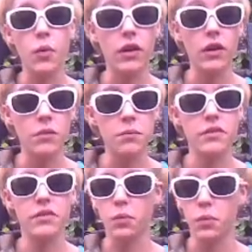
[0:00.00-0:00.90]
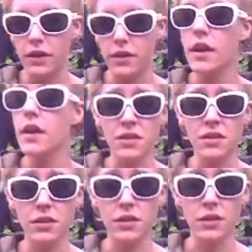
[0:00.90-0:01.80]
quite hot, but she's weird.
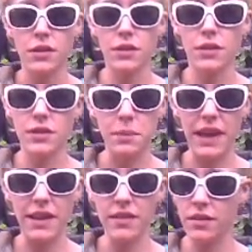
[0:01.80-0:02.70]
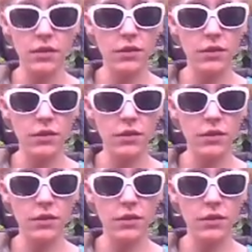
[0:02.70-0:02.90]
Oh, the bass.